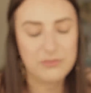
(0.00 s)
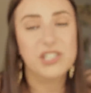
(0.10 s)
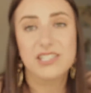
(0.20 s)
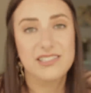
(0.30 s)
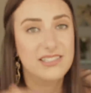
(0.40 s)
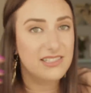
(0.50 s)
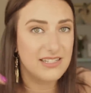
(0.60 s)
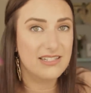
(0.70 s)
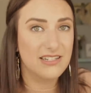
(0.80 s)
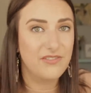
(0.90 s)
Michigan's
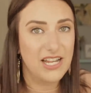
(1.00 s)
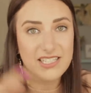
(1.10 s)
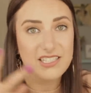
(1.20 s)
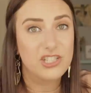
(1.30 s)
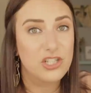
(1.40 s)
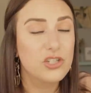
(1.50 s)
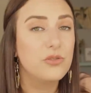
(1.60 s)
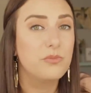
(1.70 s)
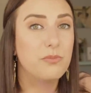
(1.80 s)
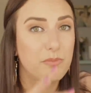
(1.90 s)
divided into
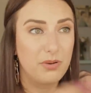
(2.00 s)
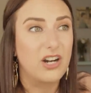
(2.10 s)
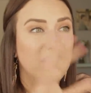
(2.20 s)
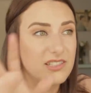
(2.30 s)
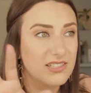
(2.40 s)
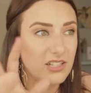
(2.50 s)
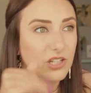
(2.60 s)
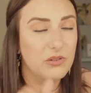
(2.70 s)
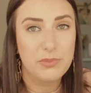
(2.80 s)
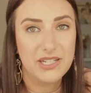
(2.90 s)
two parts. The
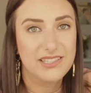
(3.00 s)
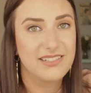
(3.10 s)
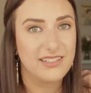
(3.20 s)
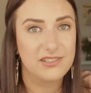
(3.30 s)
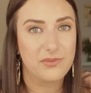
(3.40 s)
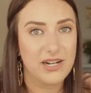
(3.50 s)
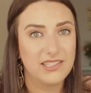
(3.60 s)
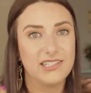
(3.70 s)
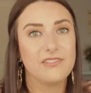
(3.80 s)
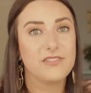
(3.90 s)
lower peninsula is where I
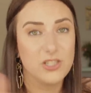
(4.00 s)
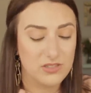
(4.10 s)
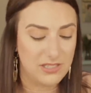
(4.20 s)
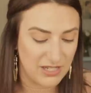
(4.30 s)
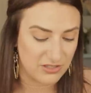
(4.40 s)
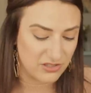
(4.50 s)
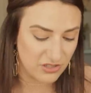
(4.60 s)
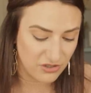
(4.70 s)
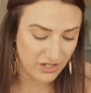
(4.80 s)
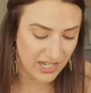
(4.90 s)
live, close to Metro
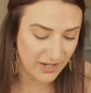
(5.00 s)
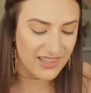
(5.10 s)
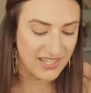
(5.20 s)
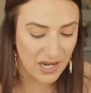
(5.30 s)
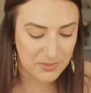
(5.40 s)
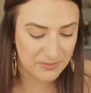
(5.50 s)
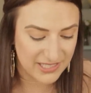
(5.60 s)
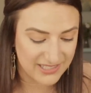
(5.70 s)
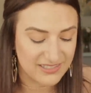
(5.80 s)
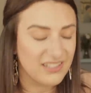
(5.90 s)
Detroit. The upper
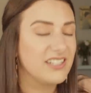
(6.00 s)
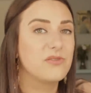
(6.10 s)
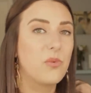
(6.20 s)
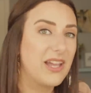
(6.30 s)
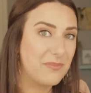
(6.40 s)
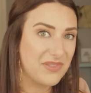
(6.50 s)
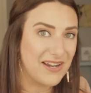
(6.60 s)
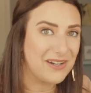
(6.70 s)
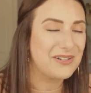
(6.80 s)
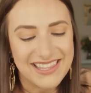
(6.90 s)
peninsula is way up
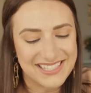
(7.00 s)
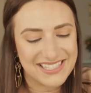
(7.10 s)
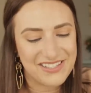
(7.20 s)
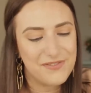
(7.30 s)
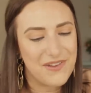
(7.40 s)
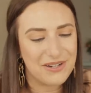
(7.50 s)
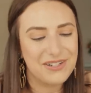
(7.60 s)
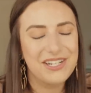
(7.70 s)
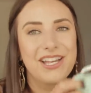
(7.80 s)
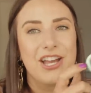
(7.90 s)
there. This is a
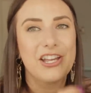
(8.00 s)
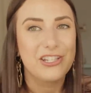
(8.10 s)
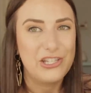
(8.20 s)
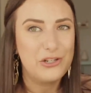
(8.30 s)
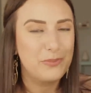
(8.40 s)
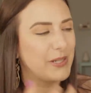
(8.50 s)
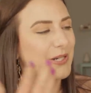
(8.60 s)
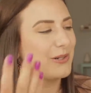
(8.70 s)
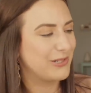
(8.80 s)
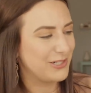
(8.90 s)
very Yooper
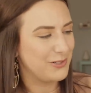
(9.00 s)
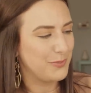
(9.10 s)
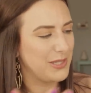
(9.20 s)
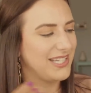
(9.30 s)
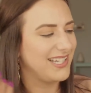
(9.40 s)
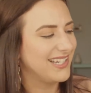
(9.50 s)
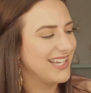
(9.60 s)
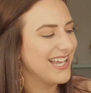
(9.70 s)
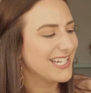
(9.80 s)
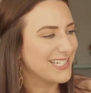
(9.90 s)
or UP
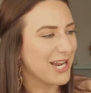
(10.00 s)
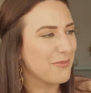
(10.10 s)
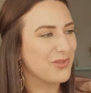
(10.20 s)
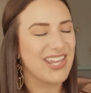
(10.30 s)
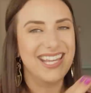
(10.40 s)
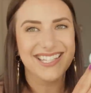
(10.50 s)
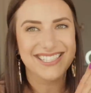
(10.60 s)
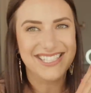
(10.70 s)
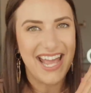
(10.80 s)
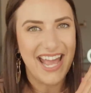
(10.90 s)
type thing
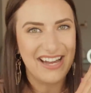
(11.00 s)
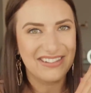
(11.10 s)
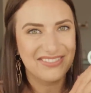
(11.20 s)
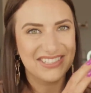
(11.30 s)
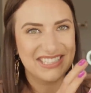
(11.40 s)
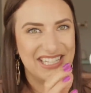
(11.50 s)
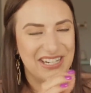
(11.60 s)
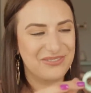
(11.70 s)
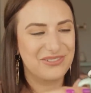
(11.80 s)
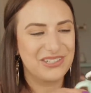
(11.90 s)
is to have like
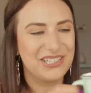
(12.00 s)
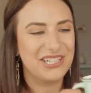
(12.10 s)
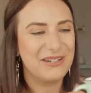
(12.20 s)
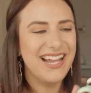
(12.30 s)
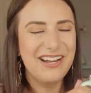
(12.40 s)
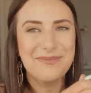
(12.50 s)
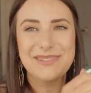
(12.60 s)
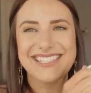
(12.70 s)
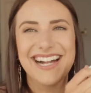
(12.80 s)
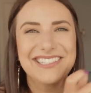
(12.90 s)
a really um,
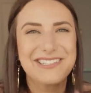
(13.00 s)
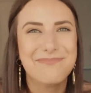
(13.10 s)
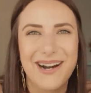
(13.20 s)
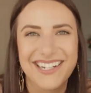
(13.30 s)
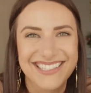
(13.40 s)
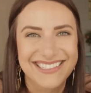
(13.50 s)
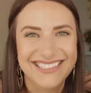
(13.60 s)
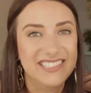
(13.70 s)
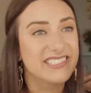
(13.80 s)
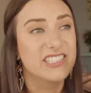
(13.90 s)
solid mug
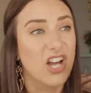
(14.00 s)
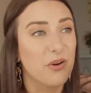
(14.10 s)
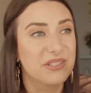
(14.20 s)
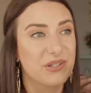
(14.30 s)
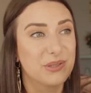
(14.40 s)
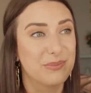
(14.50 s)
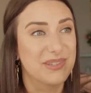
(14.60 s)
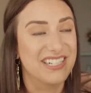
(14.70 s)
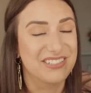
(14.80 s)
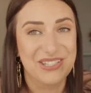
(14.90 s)
because it's always cold up
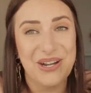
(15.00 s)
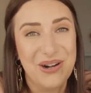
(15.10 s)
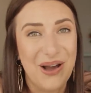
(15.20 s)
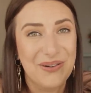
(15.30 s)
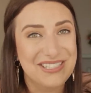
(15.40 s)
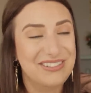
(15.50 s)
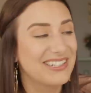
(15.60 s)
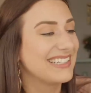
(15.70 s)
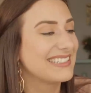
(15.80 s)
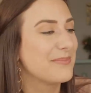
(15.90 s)
there so you're always
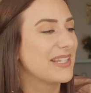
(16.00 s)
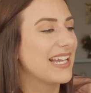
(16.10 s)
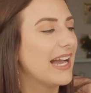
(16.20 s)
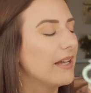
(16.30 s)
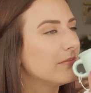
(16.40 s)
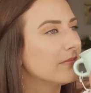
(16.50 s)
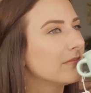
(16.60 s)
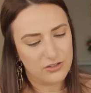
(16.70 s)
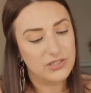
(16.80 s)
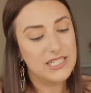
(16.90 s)
drinking something hot.
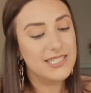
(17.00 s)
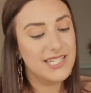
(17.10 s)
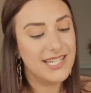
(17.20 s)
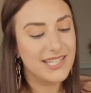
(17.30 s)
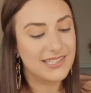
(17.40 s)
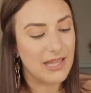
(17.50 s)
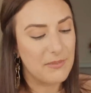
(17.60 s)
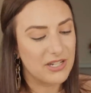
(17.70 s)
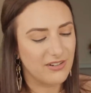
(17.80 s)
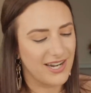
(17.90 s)
Green tea and
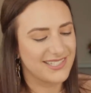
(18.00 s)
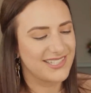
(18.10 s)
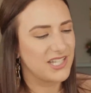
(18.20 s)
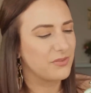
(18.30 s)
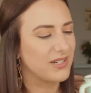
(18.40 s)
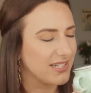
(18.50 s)
lemongrass, that's what it